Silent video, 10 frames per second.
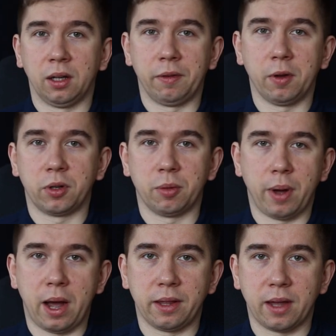If you want to
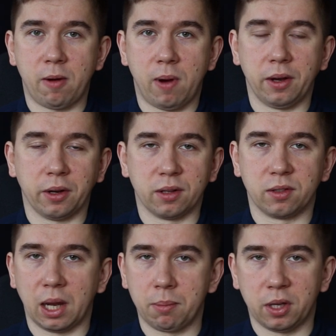buy that one, you can
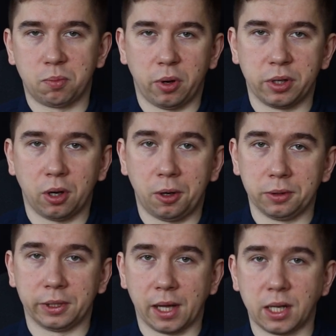skip this point
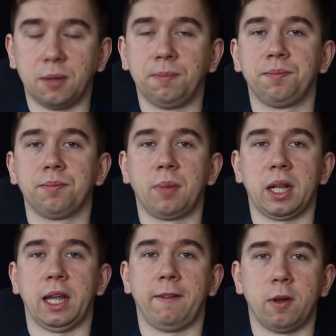altogether.
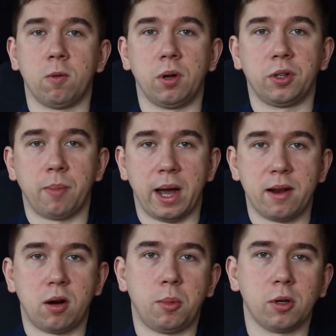But if you want to buy a
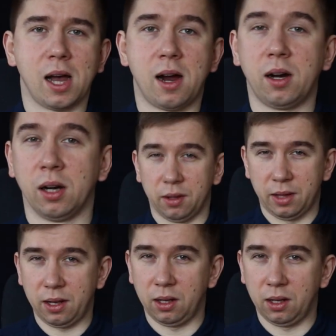normal car, then